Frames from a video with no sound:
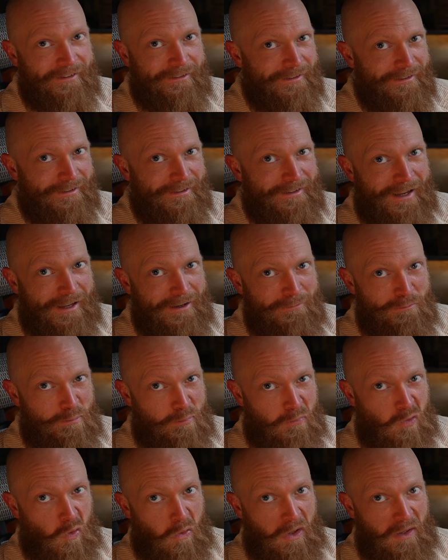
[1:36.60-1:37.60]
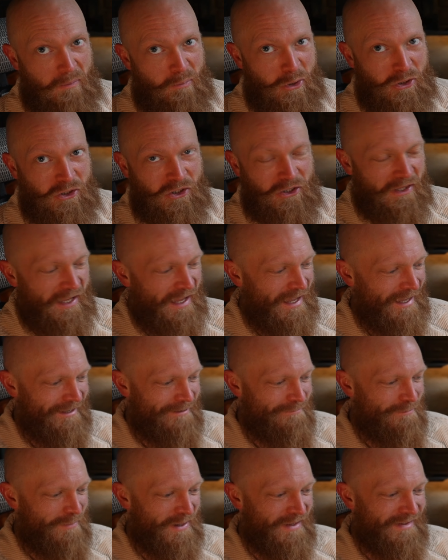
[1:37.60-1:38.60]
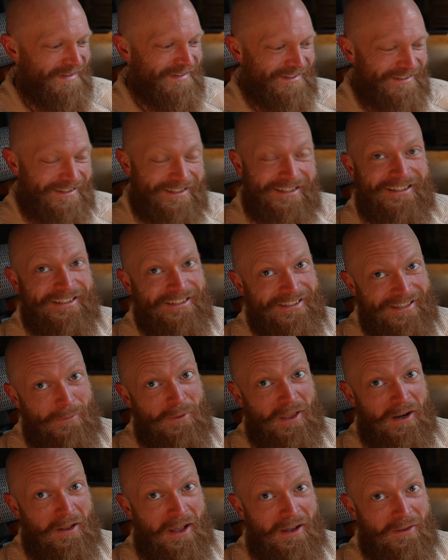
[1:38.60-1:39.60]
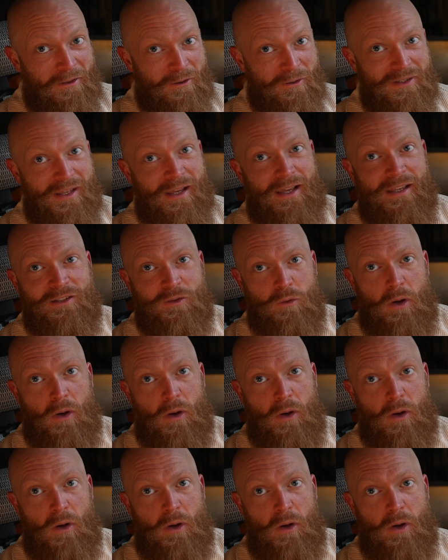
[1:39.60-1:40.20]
So I totally butchered that, but something along those lines.